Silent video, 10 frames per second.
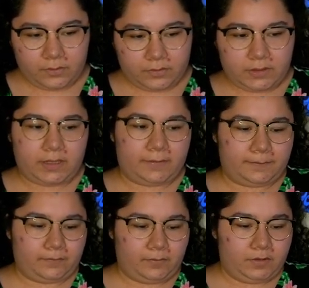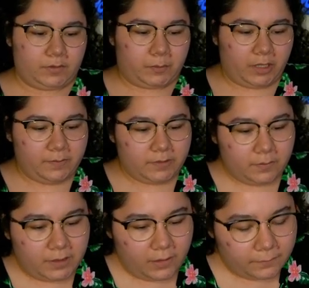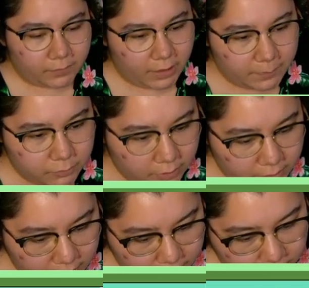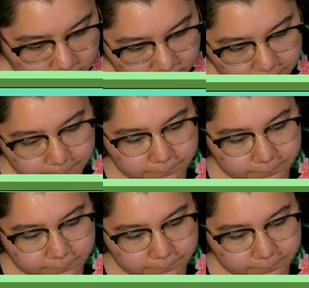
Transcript: So yeah. Does Prime sub count for a hype train? Yes, sir.